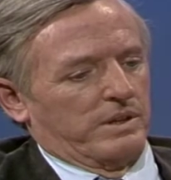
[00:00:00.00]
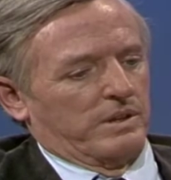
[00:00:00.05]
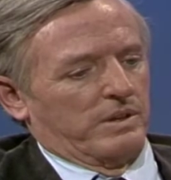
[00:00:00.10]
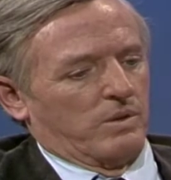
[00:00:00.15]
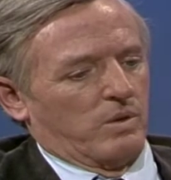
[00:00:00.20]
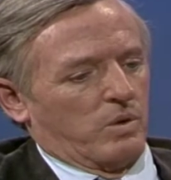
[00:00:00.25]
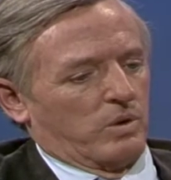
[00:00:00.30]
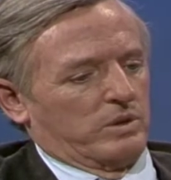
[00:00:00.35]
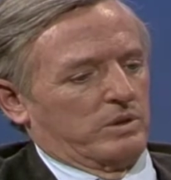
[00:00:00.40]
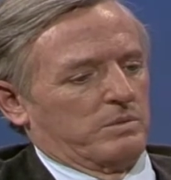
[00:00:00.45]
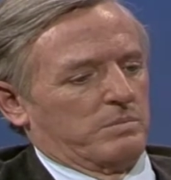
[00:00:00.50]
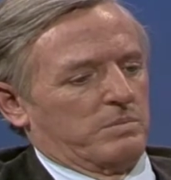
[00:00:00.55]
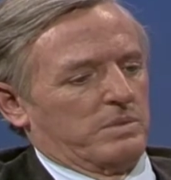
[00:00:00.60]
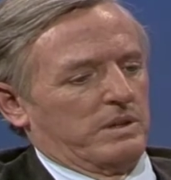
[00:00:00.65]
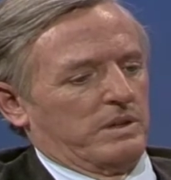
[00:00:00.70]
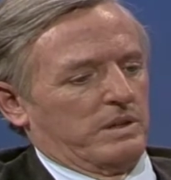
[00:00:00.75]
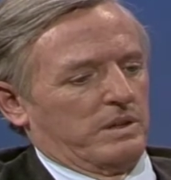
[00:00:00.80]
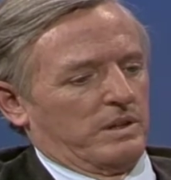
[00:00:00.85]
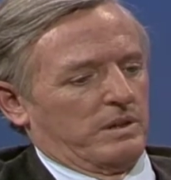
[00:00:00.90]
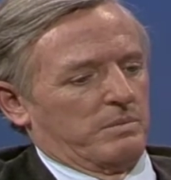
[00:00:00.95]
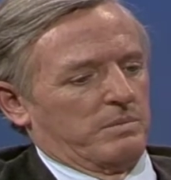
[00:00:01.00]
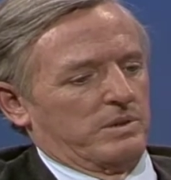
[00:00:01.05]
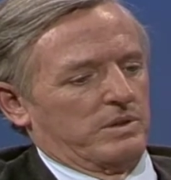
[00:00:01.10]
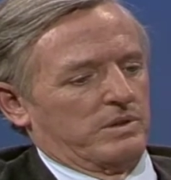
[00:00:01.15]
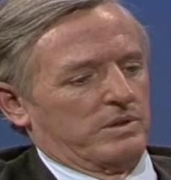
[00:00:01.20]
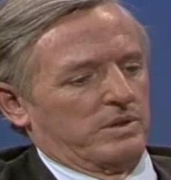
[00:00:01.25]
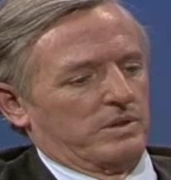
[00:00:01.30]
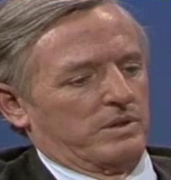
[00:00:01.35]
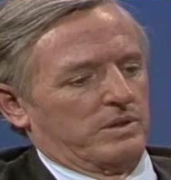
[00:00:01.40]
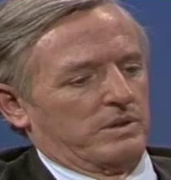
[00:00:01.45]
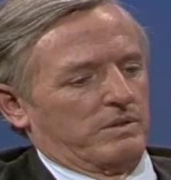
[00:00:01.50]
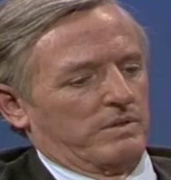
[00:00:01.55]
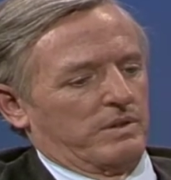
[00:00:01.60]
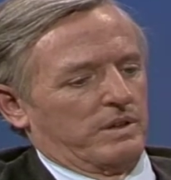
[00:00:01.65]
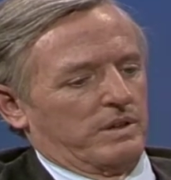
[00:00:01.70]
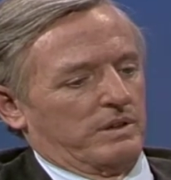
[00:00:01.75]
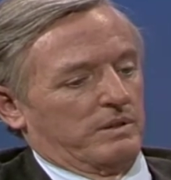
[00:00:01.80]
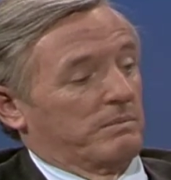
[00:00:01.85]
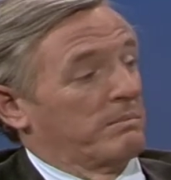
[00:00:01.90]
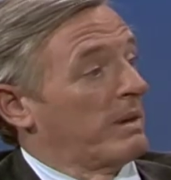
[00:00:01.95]
uh, ought to be the business of
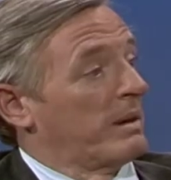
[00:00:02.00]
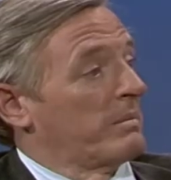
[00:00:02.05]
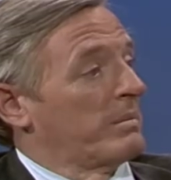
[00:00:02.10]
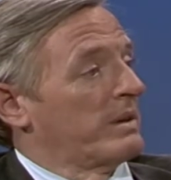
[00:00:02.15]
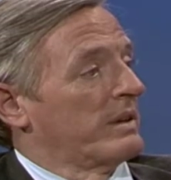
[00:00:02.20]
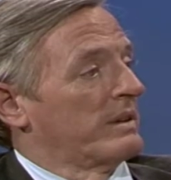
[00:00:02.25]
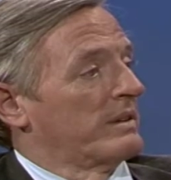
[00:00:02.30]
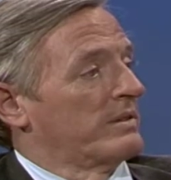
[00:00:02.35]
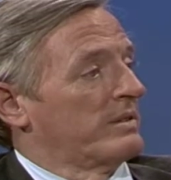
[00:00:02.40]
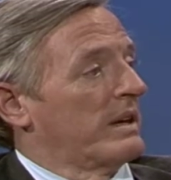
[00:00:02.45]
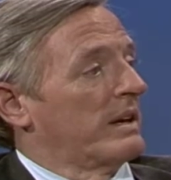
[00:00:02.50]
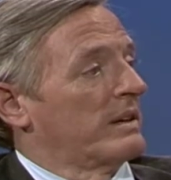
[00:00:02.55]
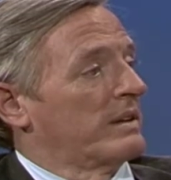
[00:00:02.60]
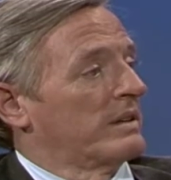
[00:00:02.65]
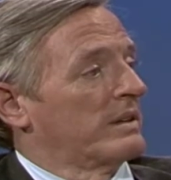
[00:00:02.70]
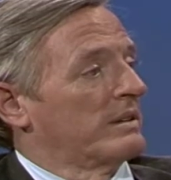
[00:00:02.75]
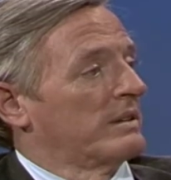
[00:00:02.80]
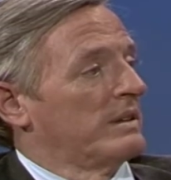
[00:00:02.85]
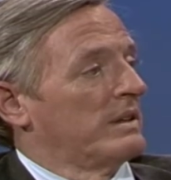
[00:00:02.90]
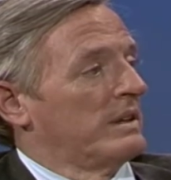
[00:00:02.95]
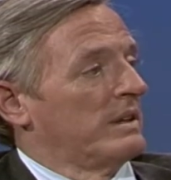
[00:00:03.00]
the public sector.